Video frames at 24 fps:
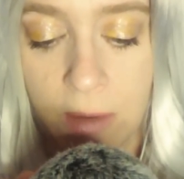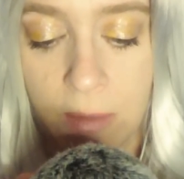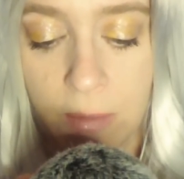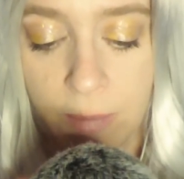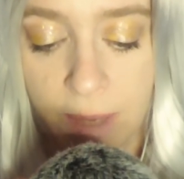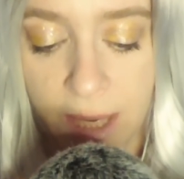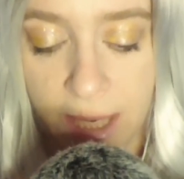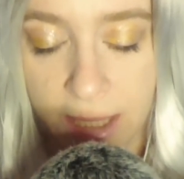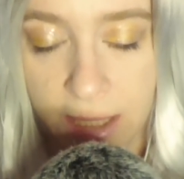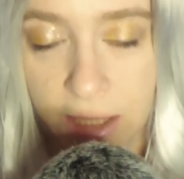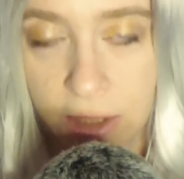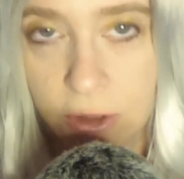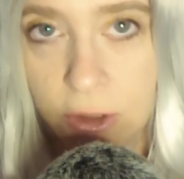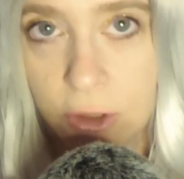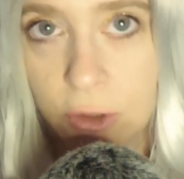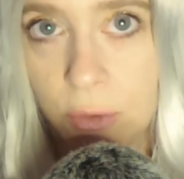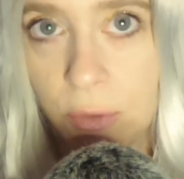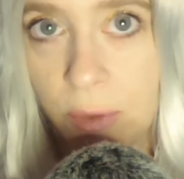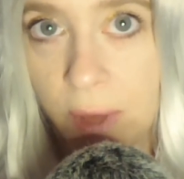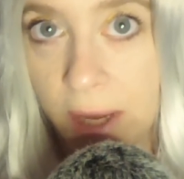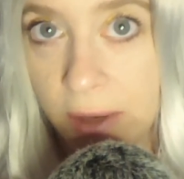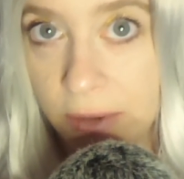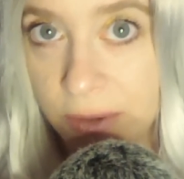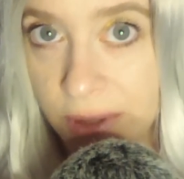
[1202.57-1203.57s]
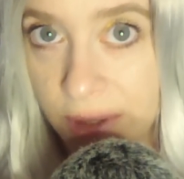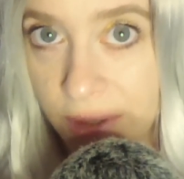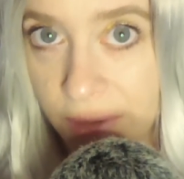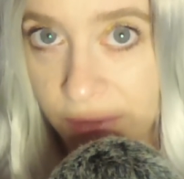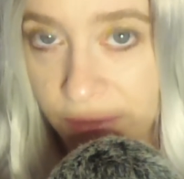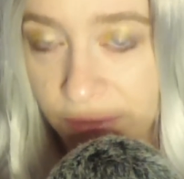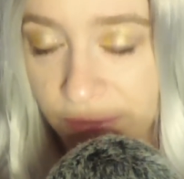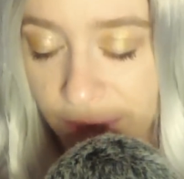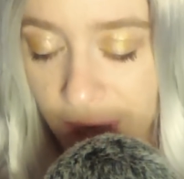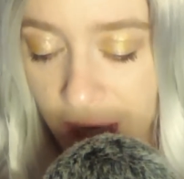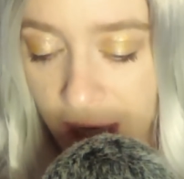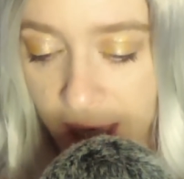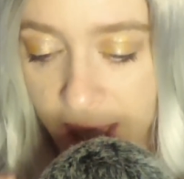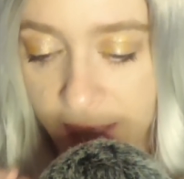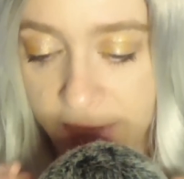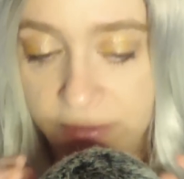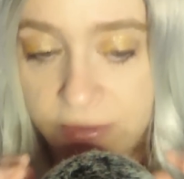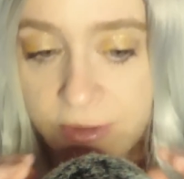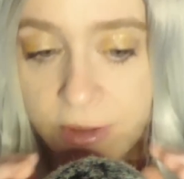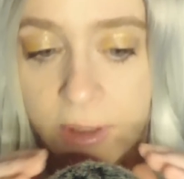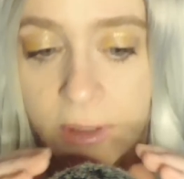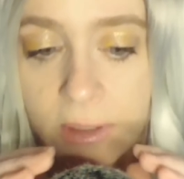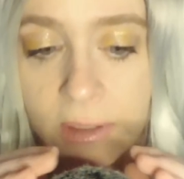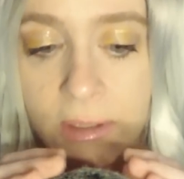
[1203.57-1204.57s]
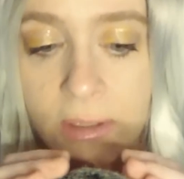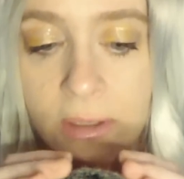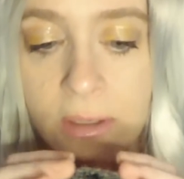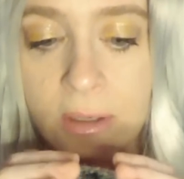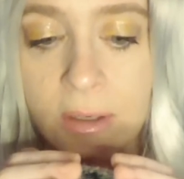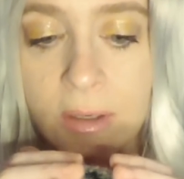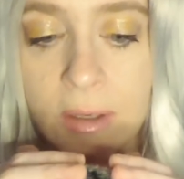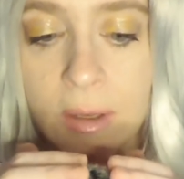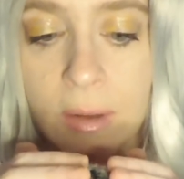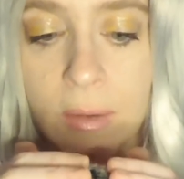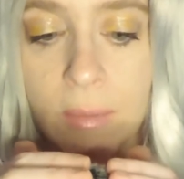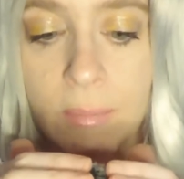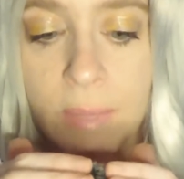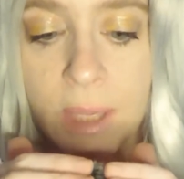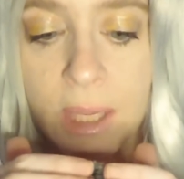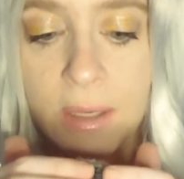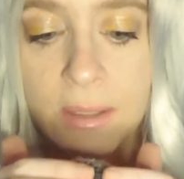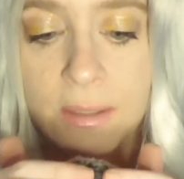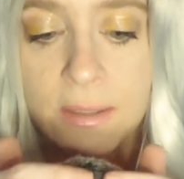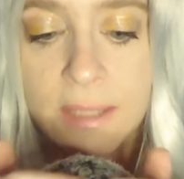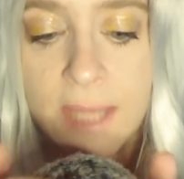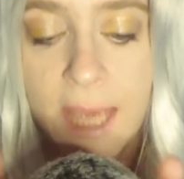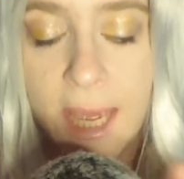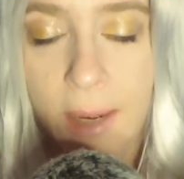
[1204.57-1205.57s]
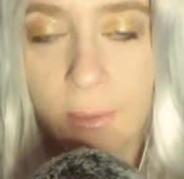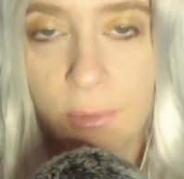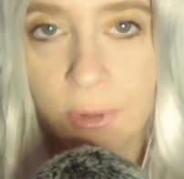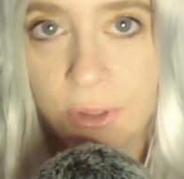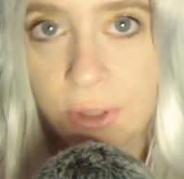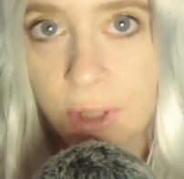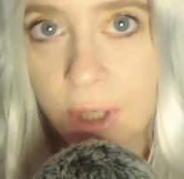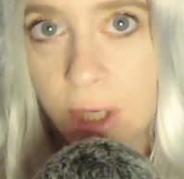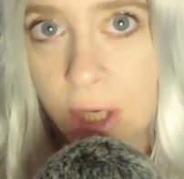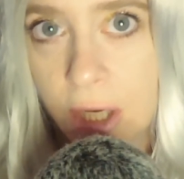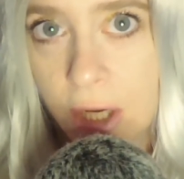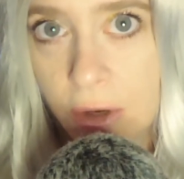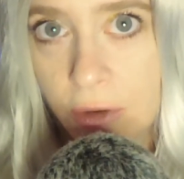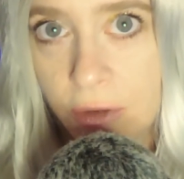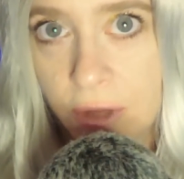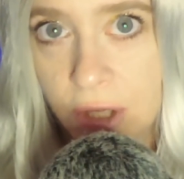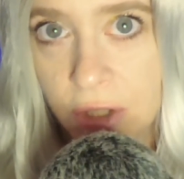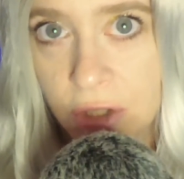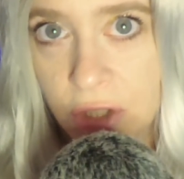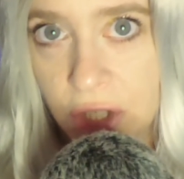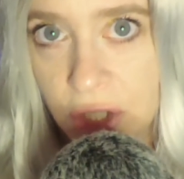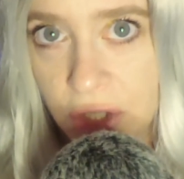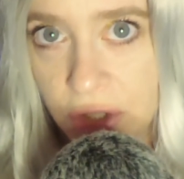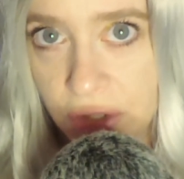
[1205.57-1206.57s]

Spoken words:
back in 2005, because that was the year that she